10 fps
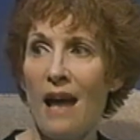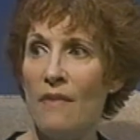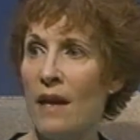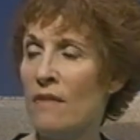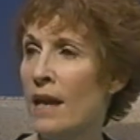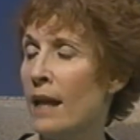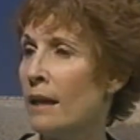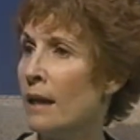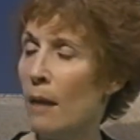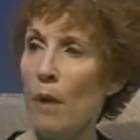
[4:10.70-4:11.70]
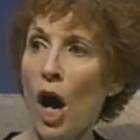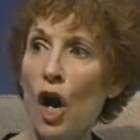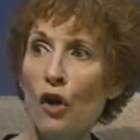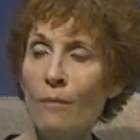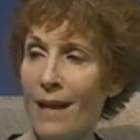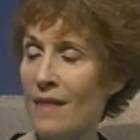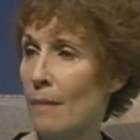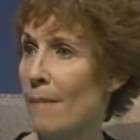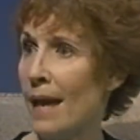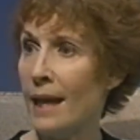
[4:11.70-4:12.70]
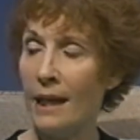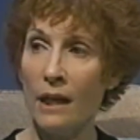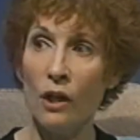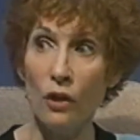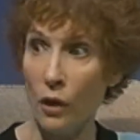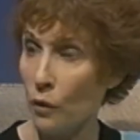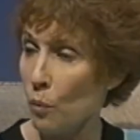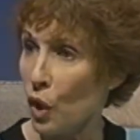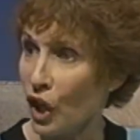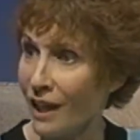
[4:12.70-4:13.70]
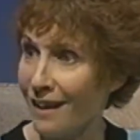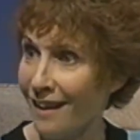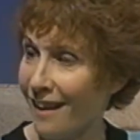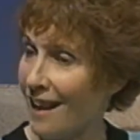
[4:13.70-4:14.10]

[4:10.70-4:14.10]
and then they come home and they may go to work,